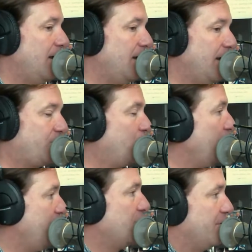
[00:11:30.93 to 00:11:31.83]
It's
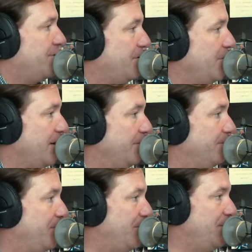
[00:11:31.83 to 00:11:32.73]
weird to me
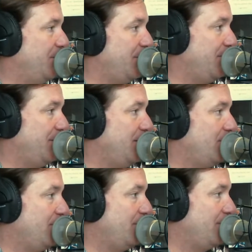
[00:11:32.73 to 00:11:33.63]
that in,
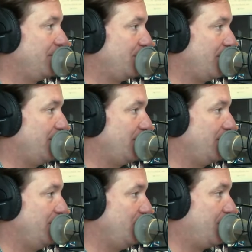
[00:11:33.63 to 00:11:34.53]
here in greater
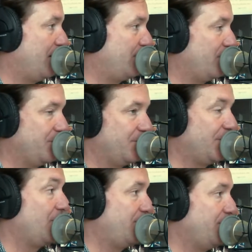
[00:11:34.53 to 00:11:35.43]
New Bedford,
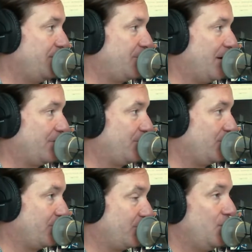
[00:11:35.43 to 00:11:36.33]
southeastern
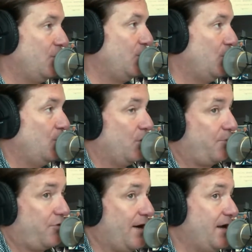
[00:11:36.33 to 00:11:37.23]
Massachusetts, we're
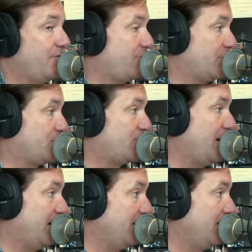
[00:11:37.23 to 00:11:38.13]
praying for a
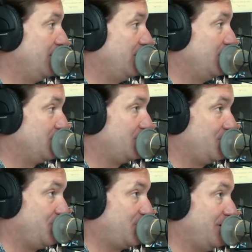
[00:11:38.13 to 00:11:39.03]
train so
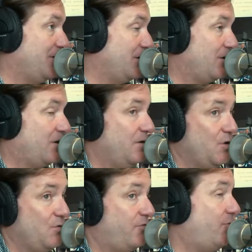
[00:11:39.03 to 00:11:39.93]
that you can
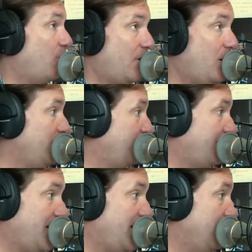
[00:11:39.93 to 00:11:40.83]
commute four hours a
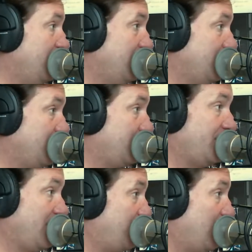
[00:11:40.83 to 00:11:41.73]
day to the
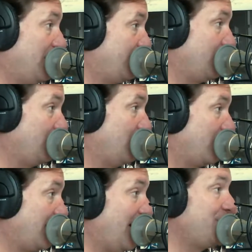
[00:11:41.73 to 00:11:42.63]
city of Boston to
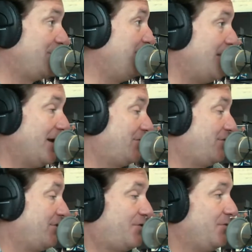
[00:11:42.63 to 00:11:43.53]
work. I've done that.
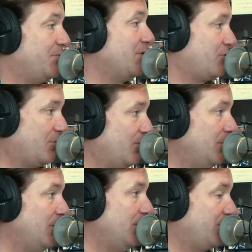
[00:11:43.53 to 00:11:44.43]
It's, it's miserable.
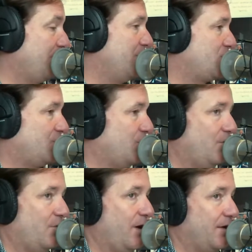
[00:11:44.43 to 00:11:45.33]
It's a
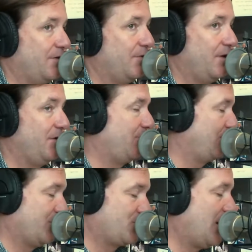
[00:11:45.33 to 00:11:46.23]
miserable way to either
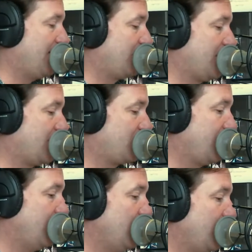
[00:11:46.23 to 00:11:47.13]
be driving or taking a
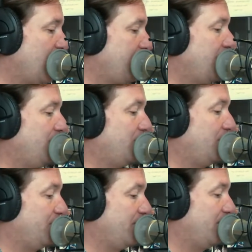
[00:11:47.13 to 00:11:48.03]
train. We ought to be able to
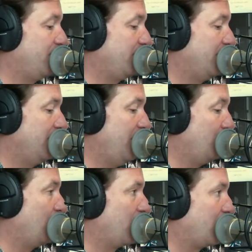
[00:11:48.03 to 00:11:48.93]
live and
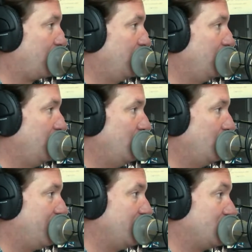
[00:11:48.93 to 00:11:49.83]
work
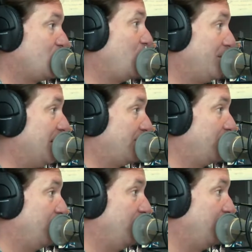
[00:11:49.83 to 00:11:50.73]
within twenty minutes
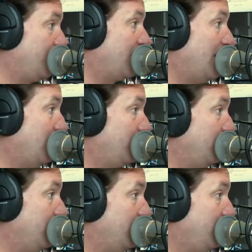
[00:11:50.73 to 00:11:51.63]
of, of your house. Right.